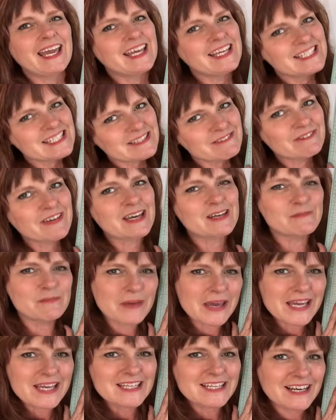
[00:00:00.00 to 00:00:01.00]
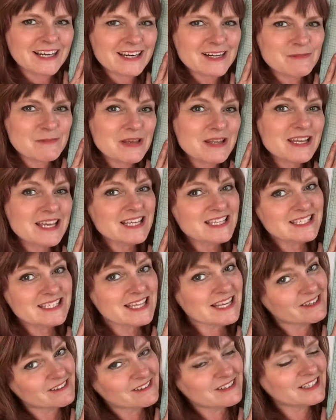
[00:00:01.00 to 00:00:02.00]
and I've gotten paint on them because
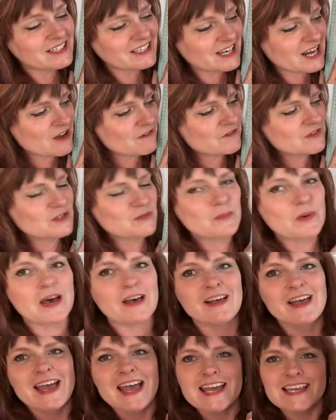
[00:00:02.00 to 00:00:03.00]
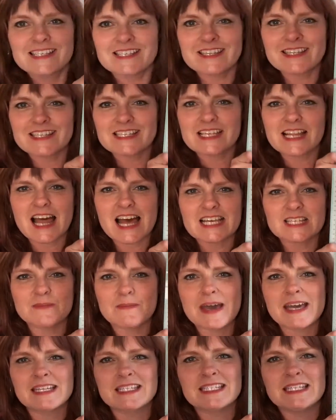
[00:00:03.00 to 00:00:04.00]
they don't clean off as well. So this glass
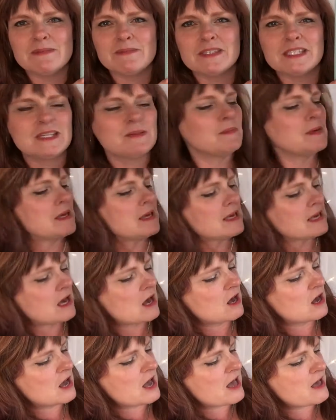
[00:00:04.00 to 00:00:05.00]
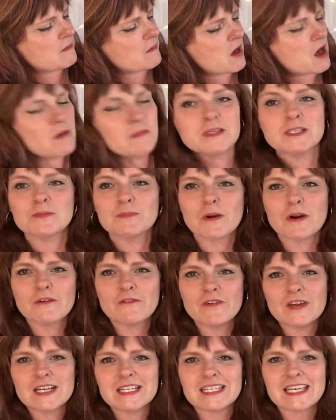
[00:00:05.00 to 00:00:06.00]
mat seems to be almost
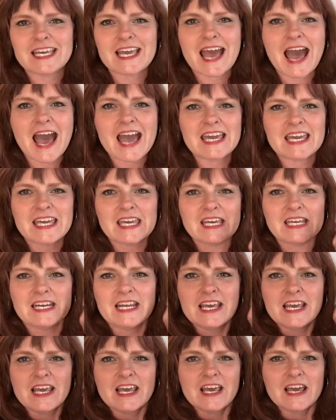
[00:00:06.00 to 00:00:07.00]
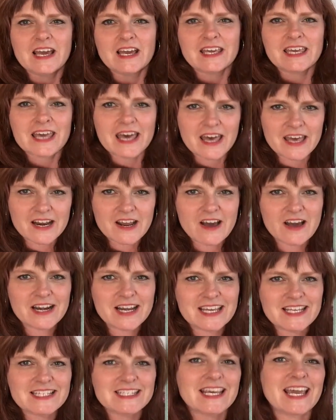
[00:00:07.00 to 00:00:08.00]
perfect. I can cut on
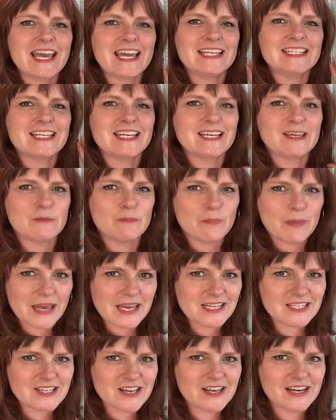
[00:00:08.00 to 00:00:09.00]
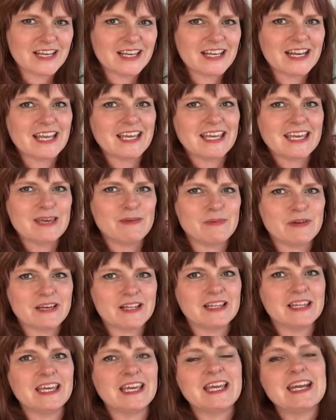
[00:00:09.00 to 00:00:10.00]
it and I can paint on it and keep it
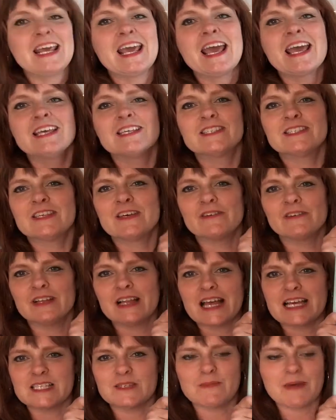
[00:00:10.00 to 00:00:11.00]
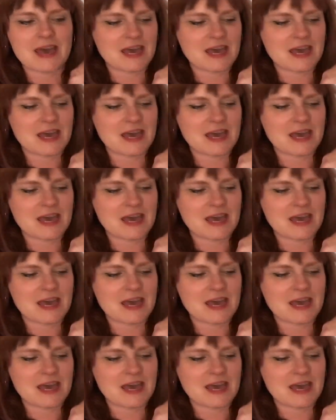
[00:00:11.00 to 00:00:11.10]
clean. So glass